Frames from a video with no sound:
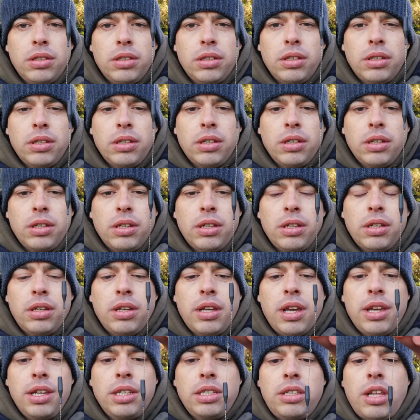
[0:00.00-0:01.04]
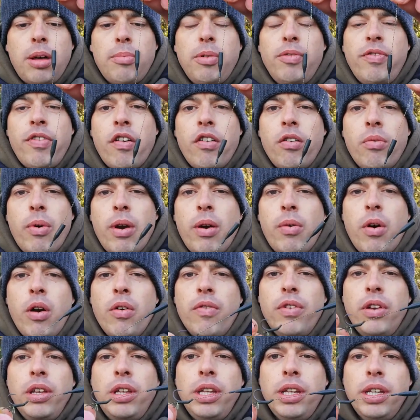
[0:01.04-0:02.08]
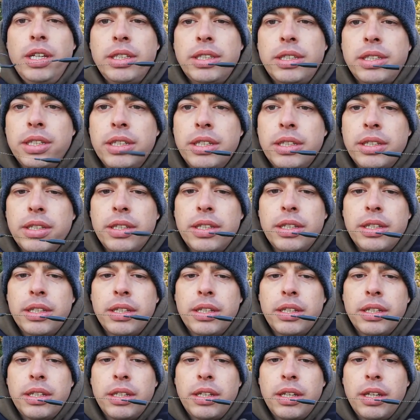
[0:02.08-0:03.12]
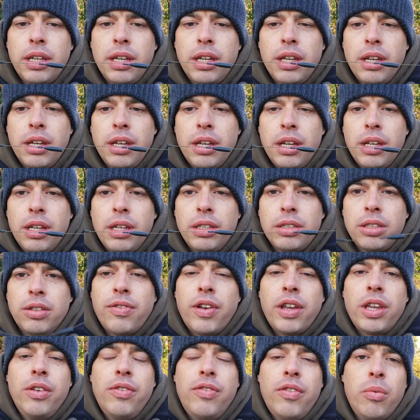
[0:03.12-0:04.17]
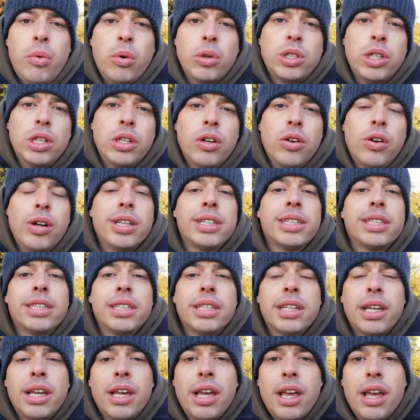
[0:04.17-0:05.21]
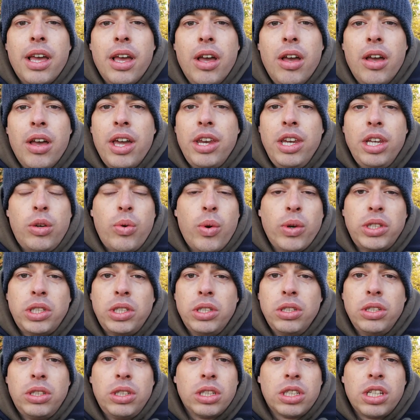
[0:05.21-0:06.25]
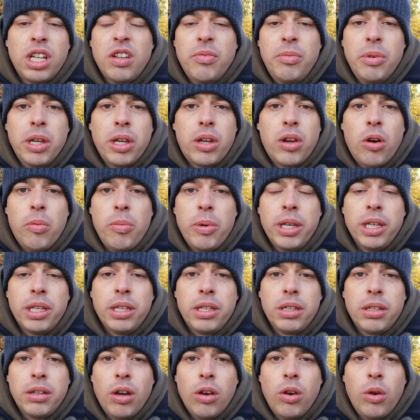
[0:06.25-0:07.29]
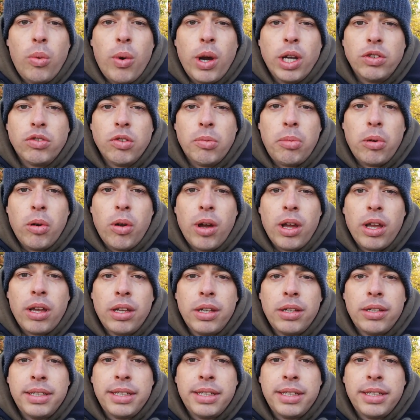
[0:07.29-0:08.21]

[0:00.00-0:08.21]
and it's done me very well over the years. So thank you for watching, guys. Any questions, just leave me a comment, I'll always reply.